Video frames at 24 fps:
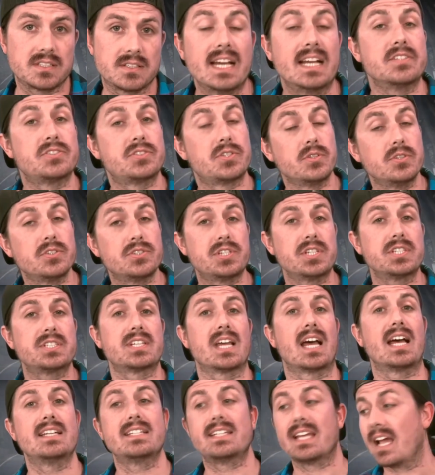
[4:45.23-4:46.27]
As soon as she
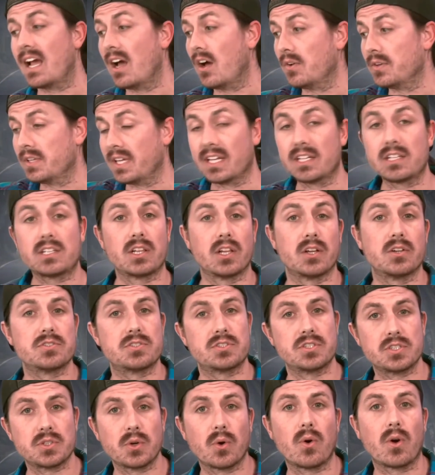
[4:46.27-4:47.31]
sat down and closed
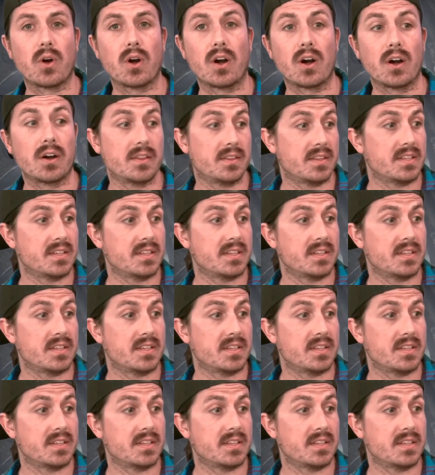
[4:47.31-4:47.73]
the door,